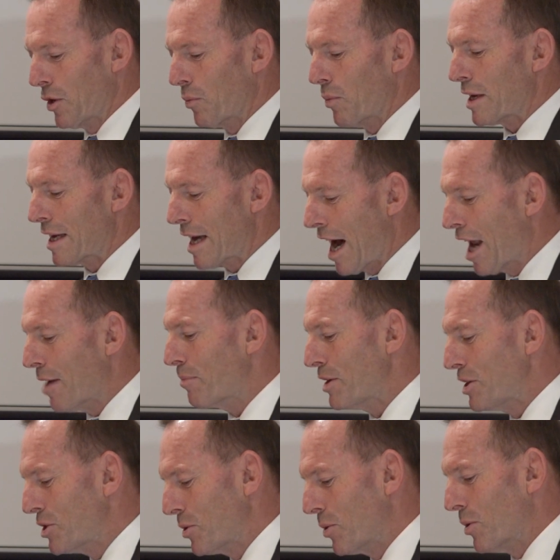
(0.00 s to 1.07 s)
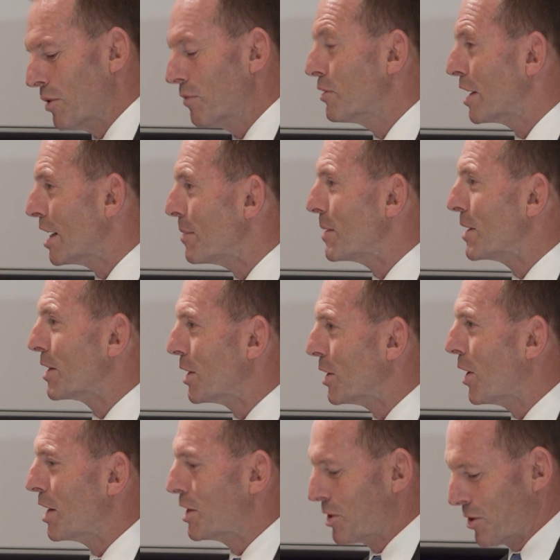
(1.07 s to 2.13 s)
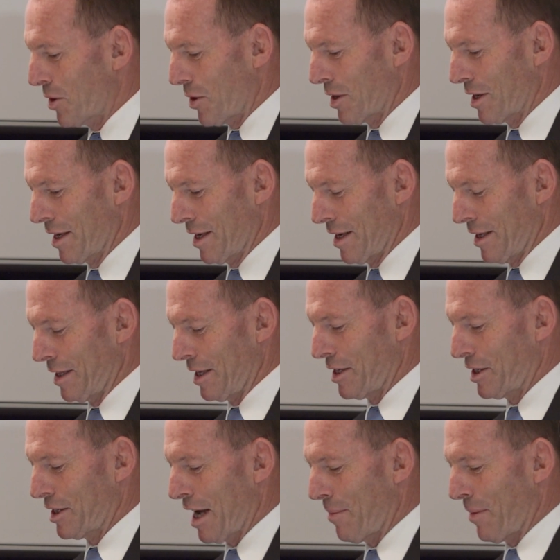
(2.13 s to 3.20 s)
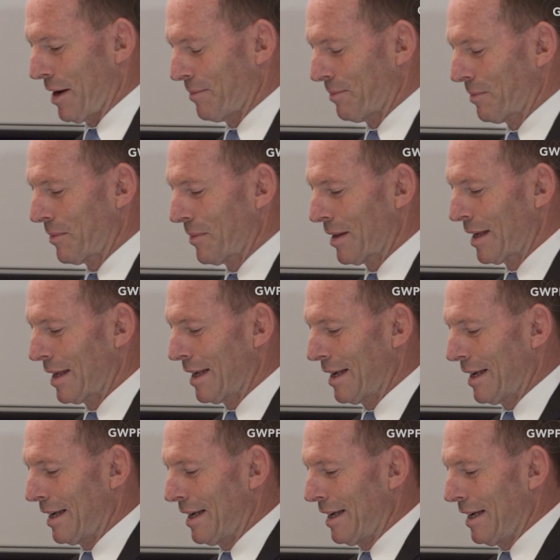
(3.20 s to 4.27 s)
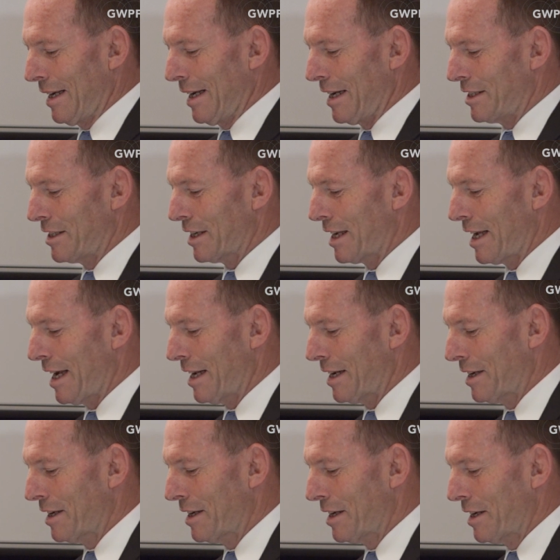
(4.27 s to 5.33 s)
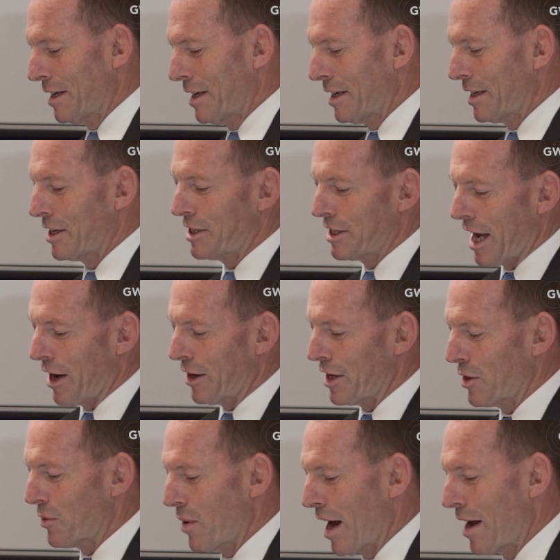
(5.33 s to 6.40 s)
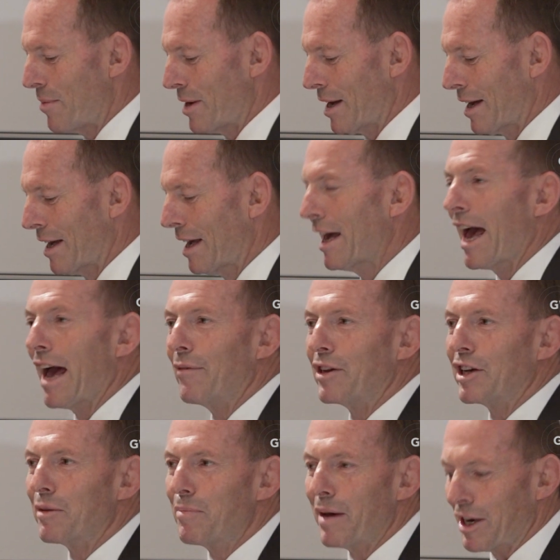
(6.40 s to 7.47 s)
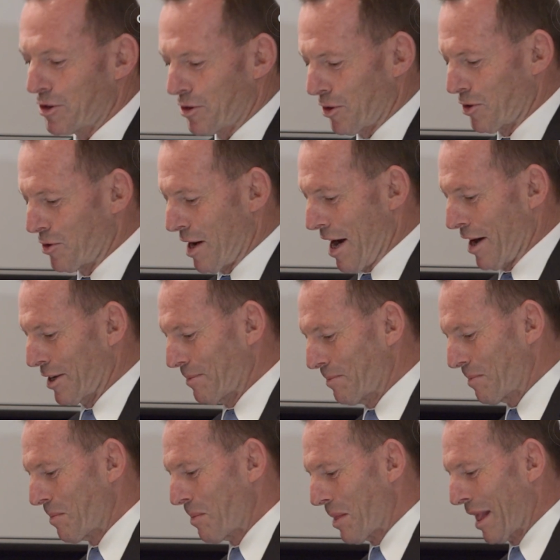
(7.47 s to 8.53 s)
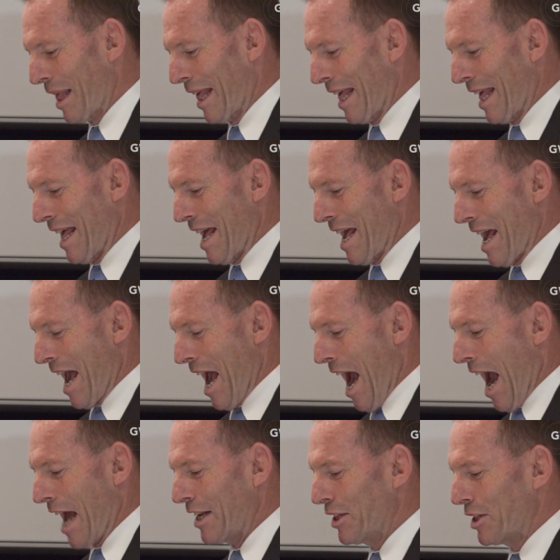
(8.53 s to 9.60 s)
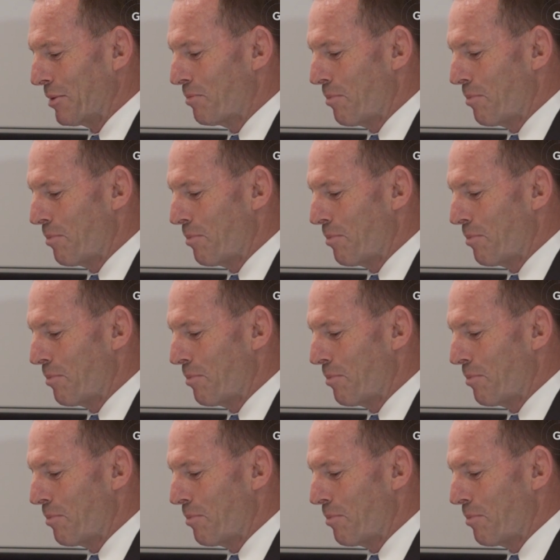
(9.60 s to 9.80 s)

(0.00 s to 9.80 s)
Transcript: we can't be sure of keeping the lights on this summer. It's akin to Saudi Arabia having a petrol drought. And in the